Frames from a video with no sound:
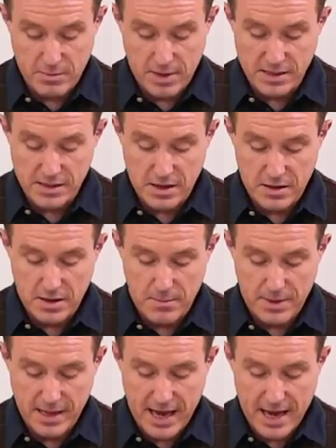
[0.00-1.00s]
my son
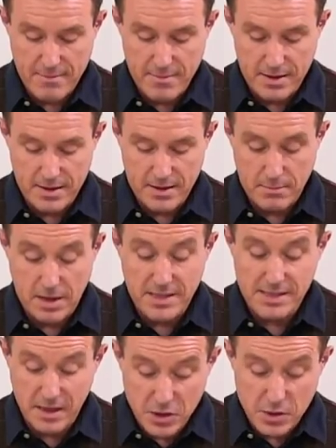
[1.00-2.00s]
became, my
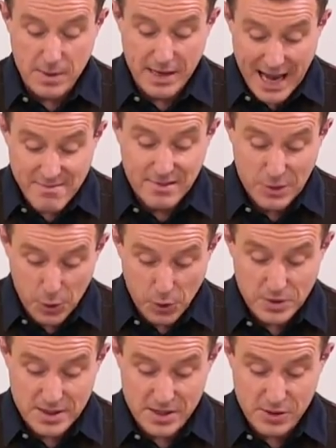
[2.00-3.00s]
sons became
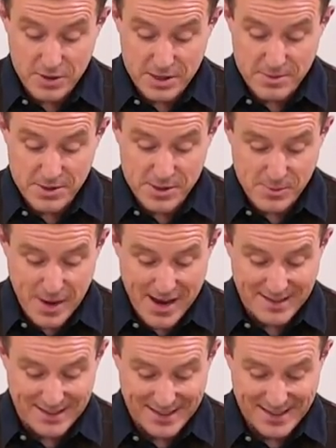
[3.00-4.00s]
lords this Christmas as
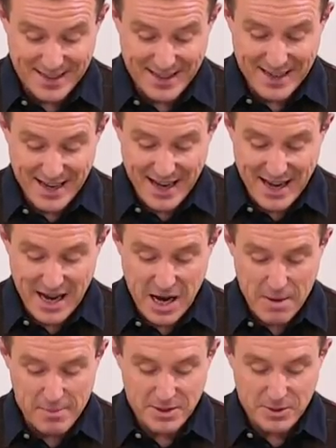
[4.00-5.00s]
well.
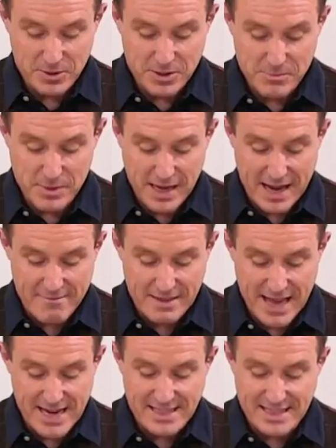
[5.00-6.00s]
Haha, my daughters became
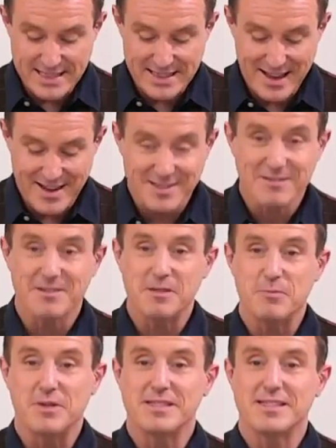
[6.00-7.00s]
ladies last
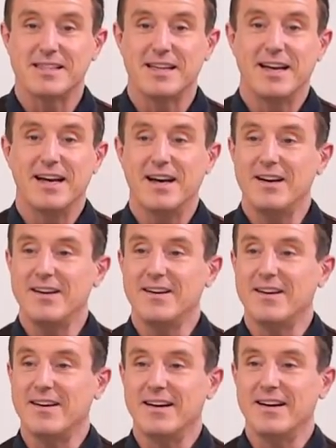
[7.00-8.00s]
Christmas.
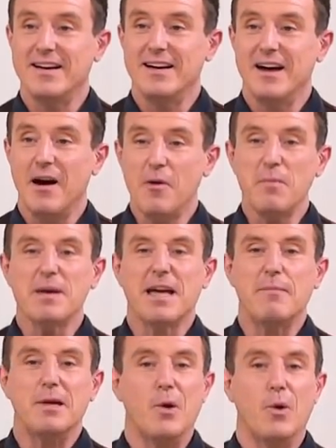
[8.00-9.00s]
Ah, I want to
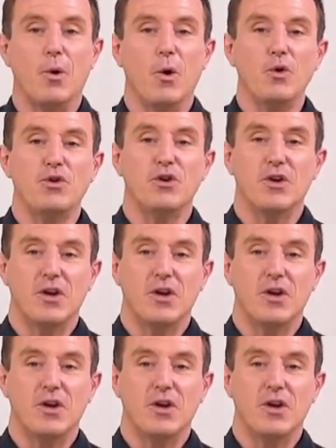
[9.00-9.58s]
become a lord.